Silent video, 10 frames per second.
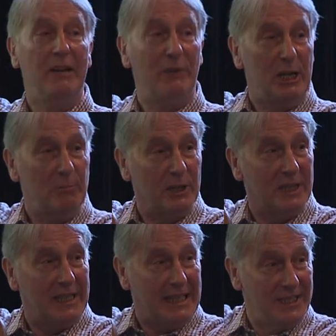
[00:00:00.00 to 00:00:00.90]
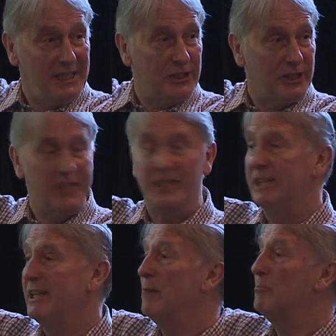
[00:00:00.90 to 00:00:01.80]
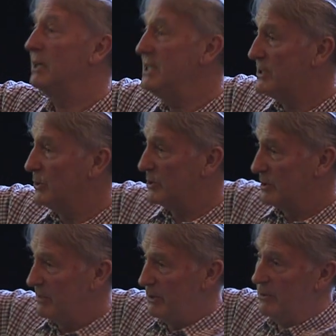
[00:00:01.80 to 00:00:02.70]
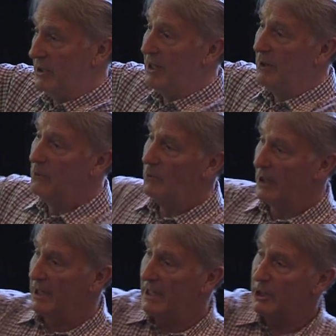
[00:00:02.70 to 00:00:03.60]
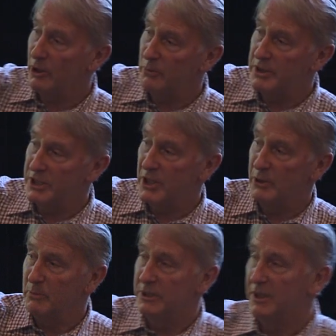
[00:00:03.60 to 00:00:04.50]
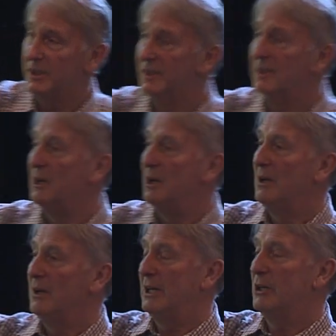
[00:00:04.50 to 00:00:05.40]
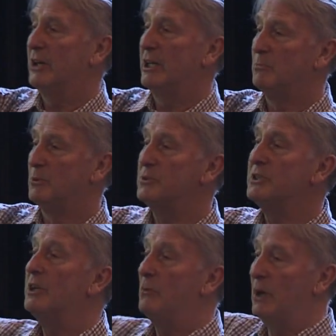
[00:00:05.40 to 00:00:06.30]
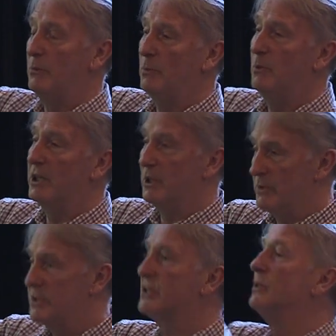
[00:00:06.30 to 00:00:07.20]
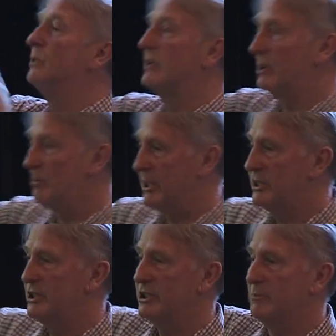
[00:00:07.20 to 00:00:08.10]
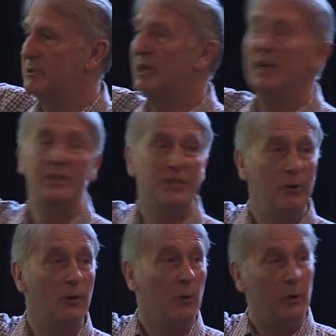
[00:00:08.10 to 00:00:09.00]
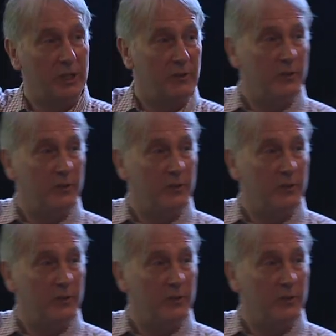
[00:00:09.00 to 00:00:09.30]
If anybody is interested in that, please talk to me. I work up with the Todmorden Incredibles, where we're working with the school and apprenticeships. So we can